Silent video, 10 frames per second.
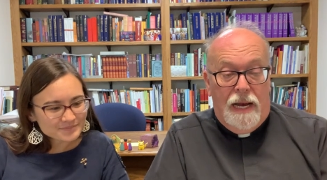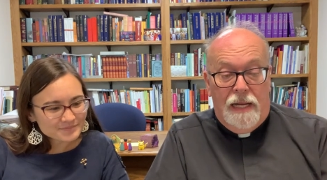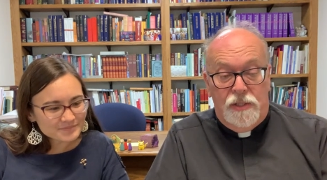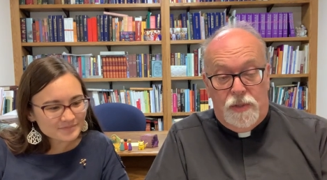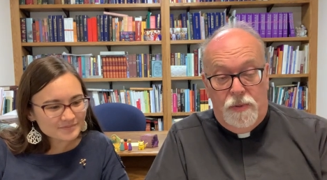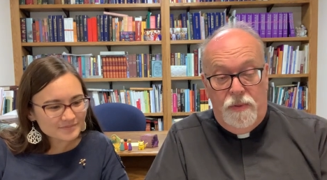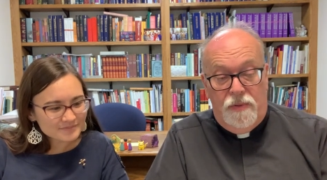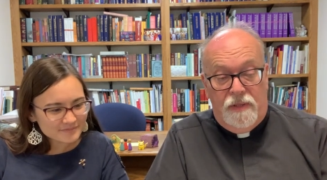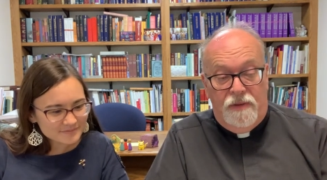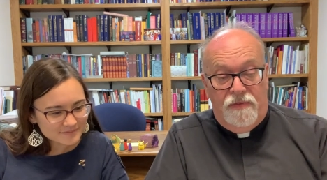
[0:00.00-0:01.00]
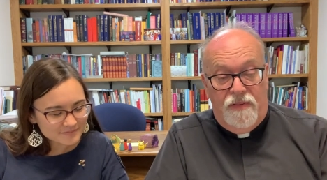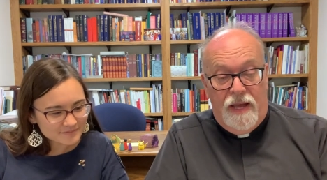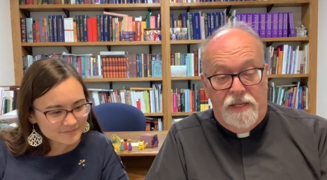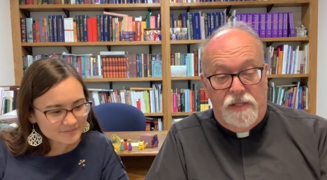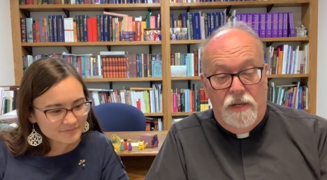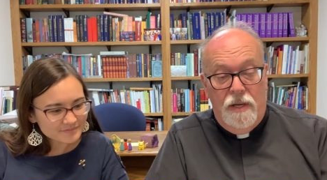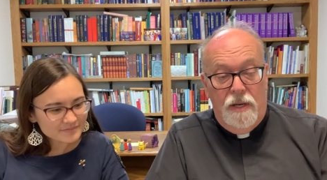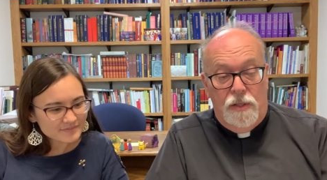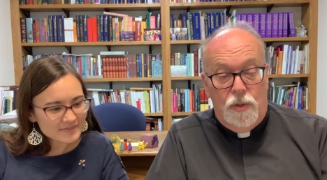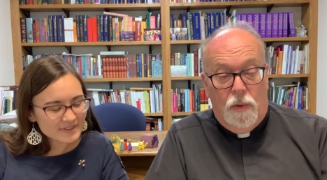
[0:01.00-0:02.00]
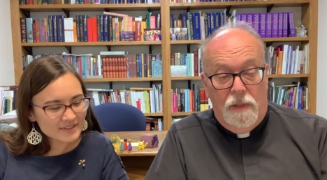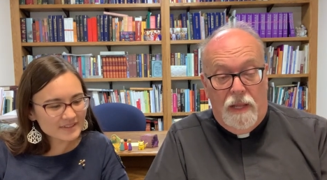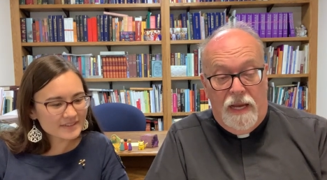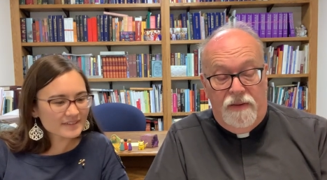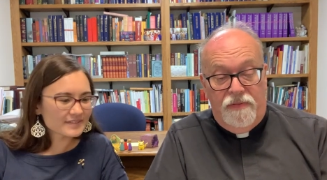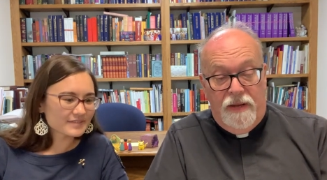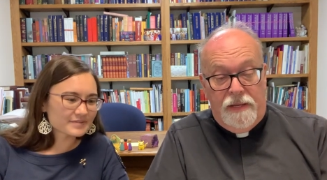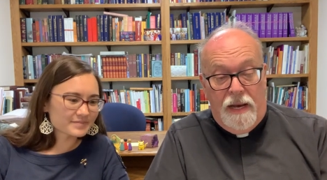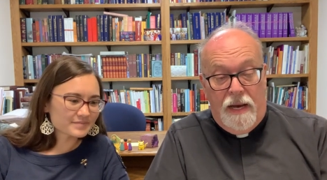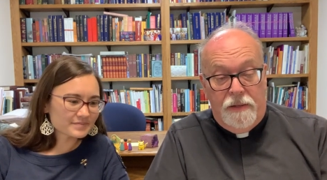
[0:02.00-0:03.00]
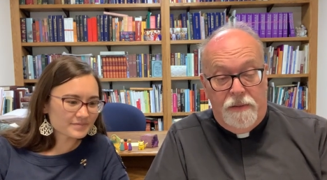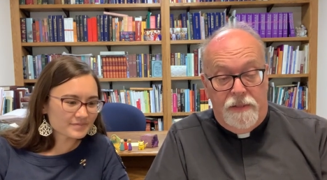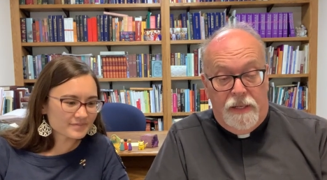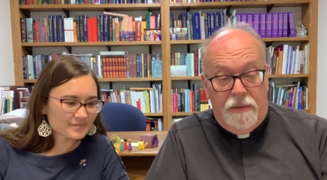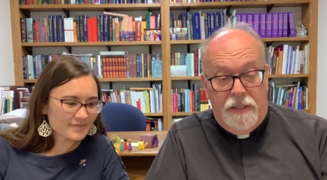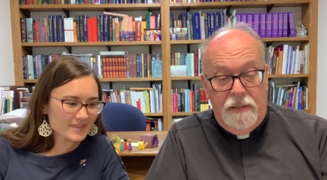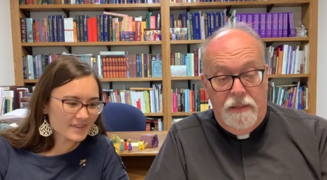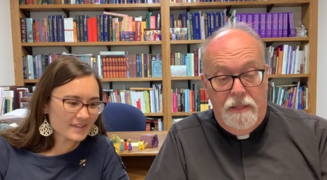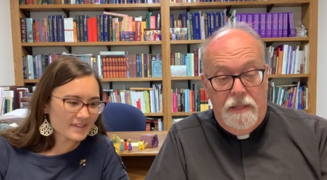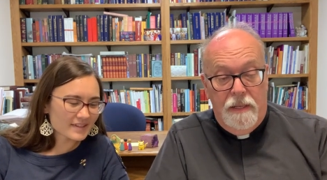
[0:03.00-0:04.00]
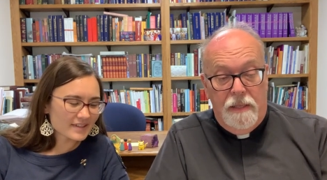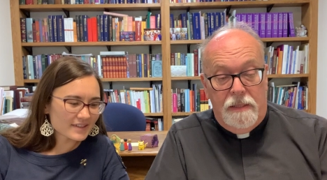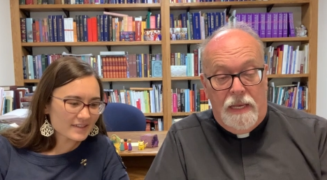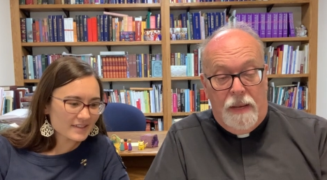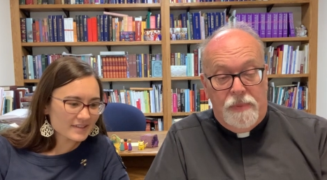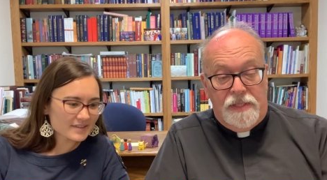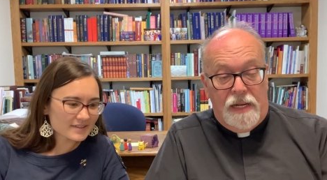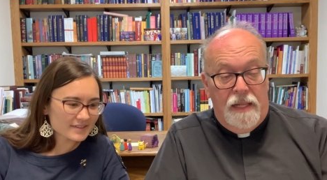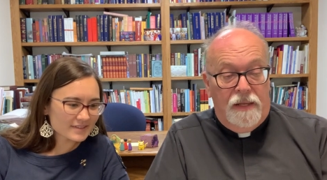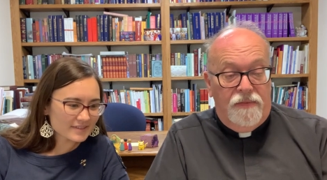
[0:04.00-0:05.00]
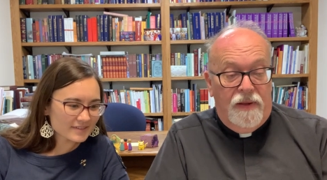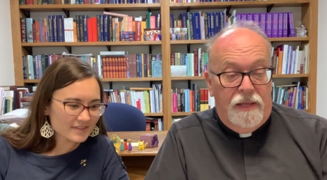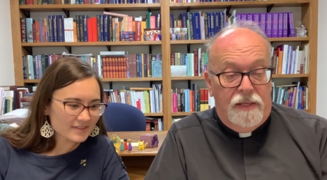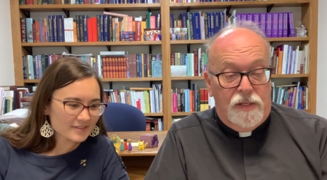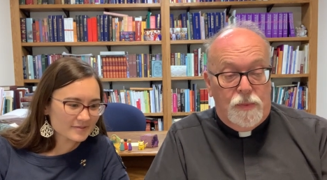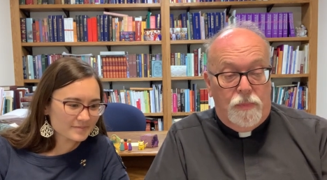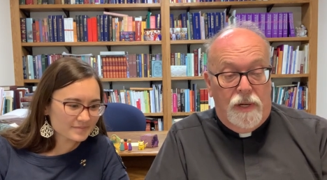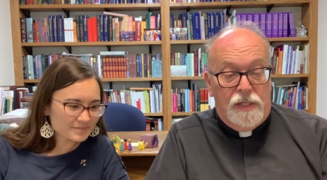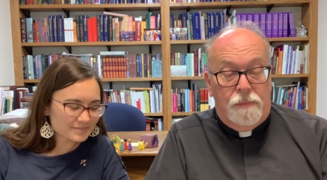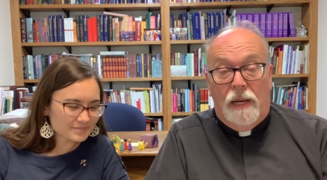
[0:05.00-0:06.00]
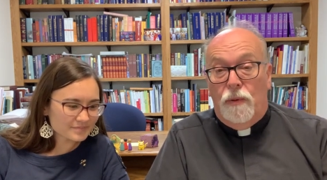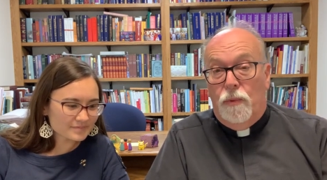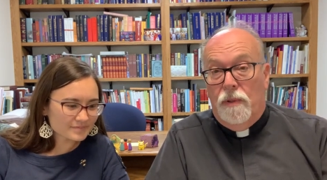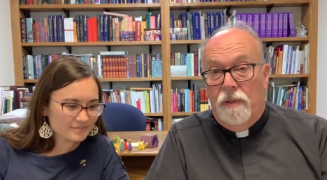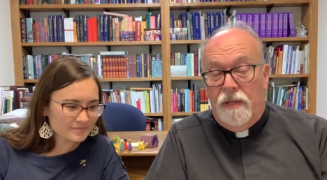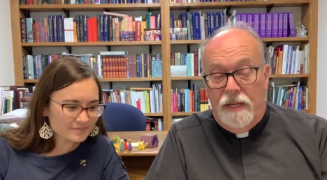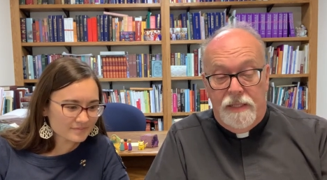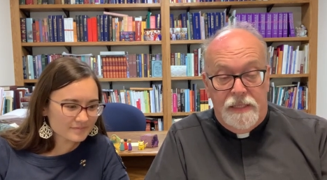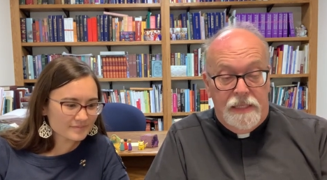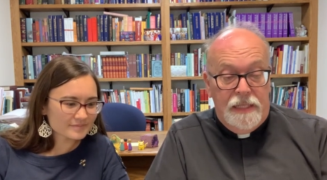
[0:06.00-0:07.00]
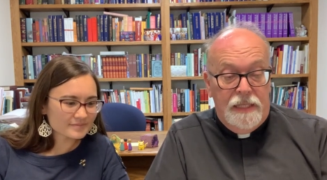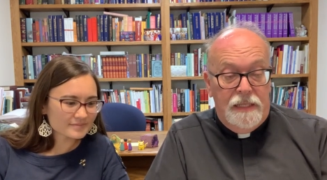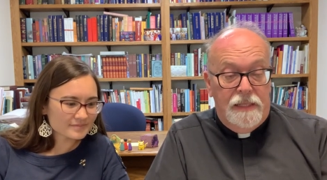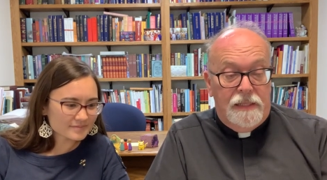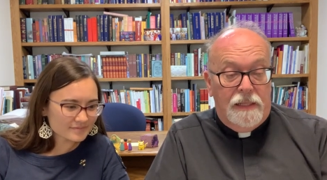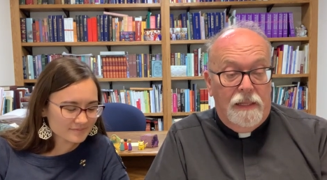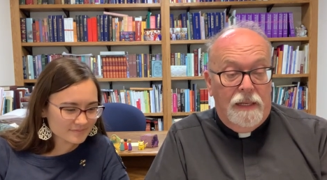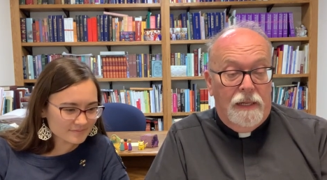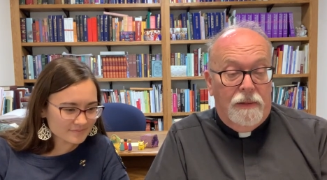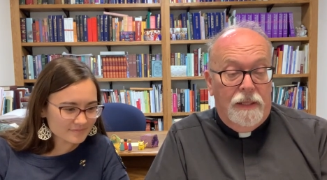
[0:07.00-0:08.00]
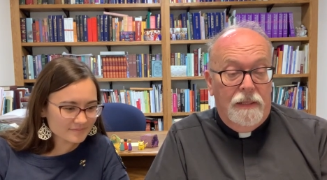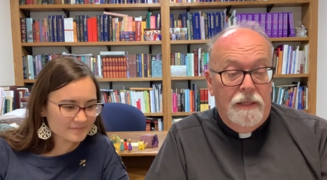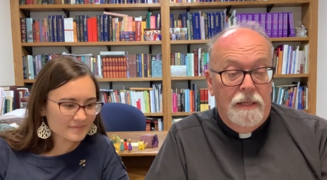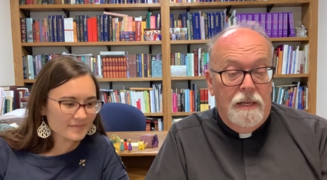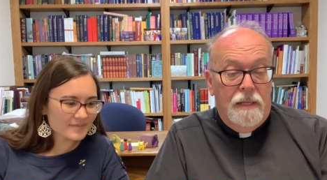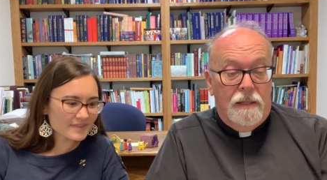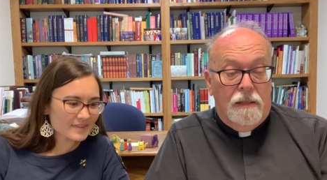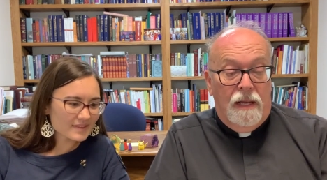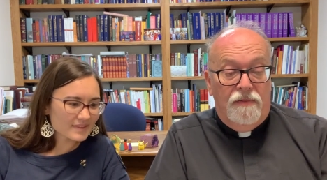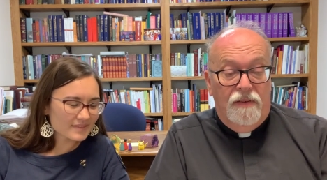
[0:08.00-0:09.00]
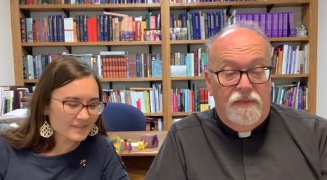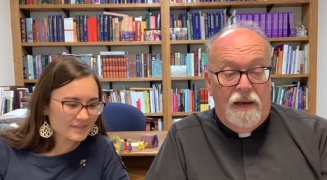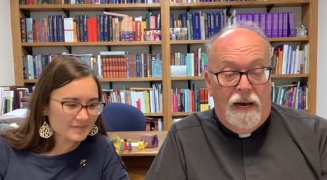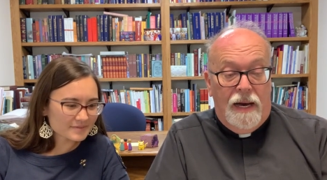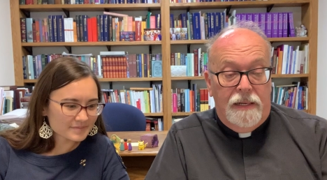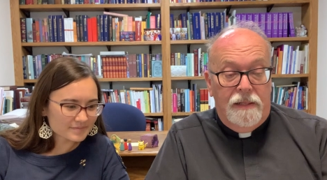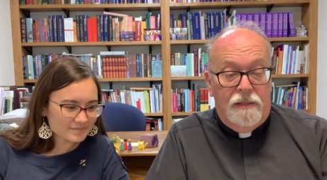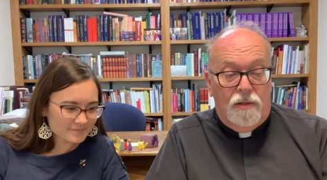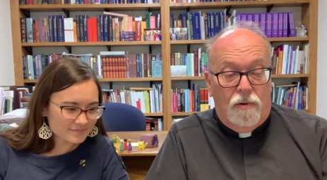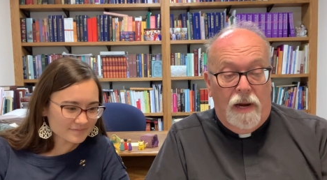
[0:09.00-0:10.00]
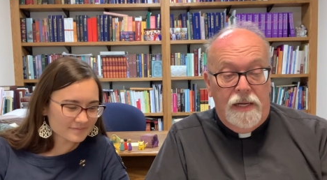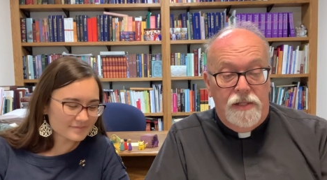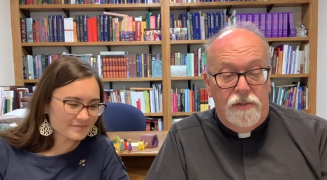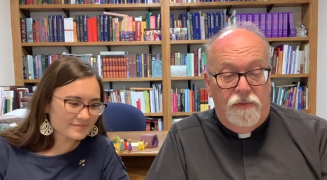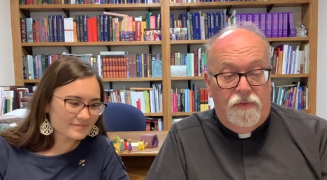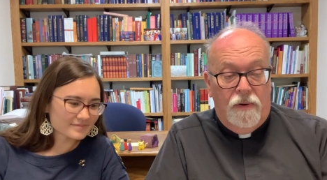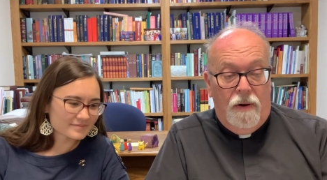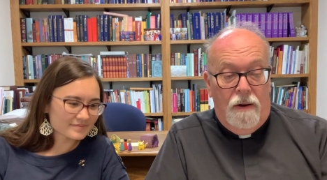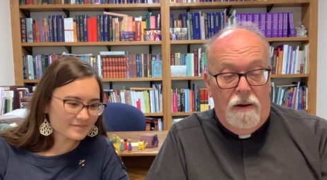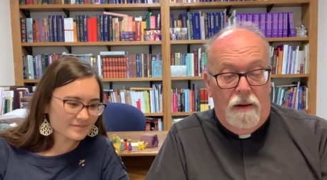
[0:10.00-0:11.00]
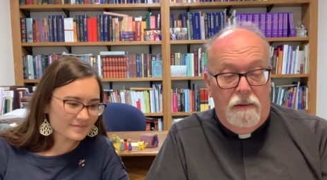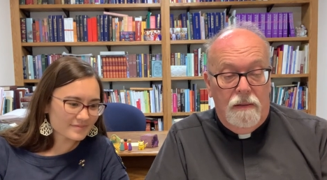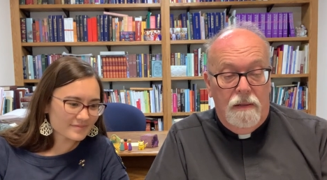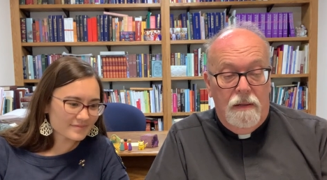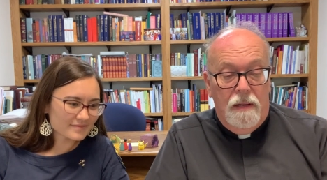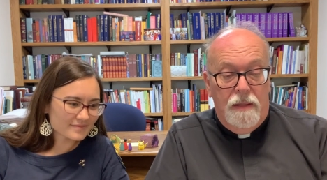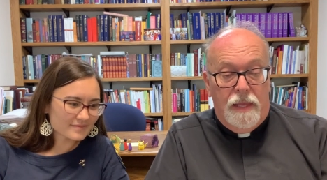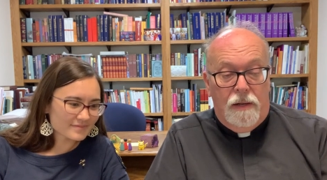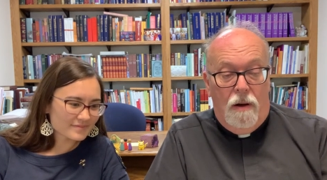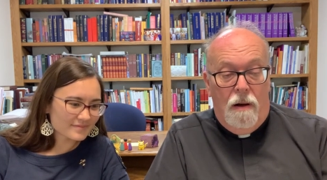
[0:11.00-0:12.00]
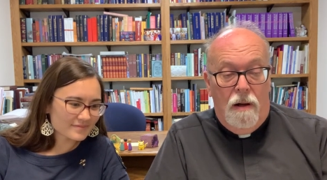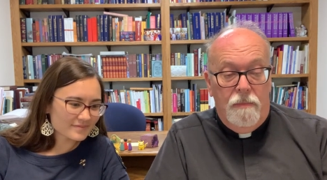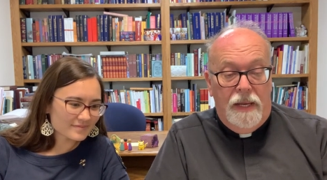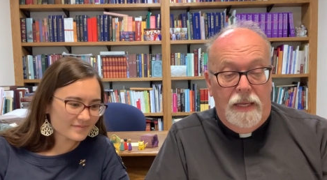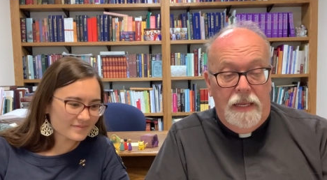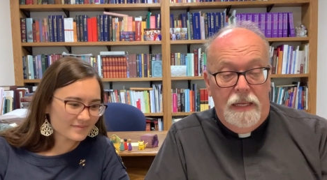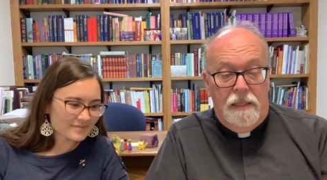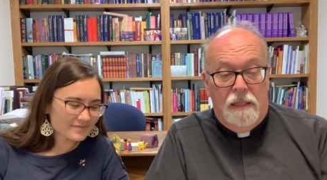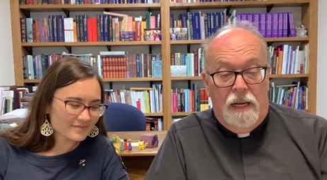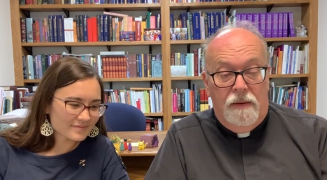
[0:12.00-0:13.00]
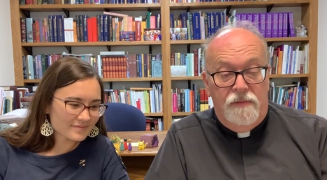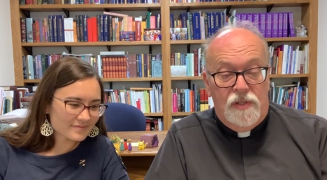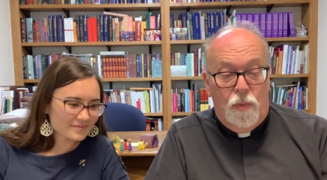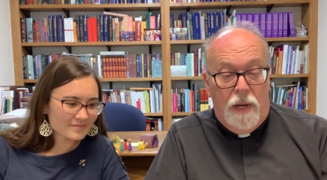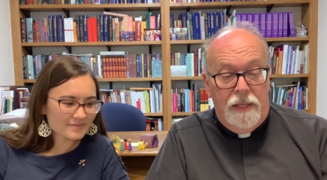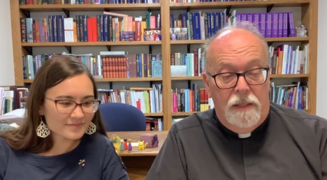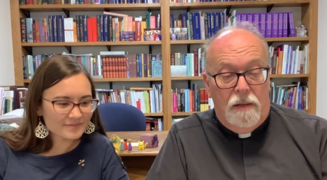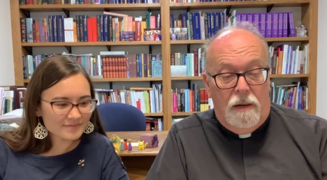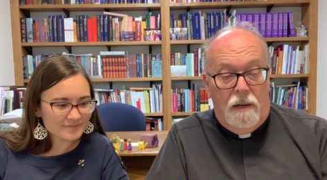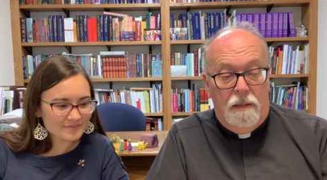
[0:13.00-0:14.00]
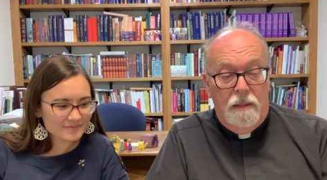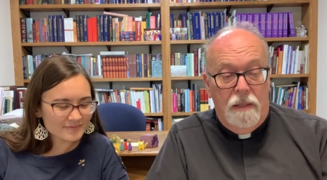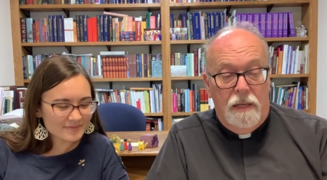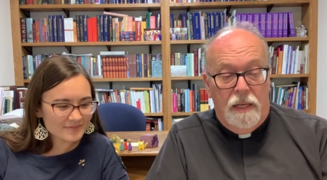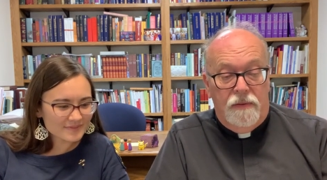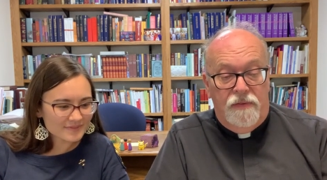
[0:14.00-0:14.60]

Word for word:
Speaker 1: God's truth confess, your life and honor daring, the apostolic faith expressed by word and deed declaring, the love of God in Christ for all, that all may heed love's wedding call and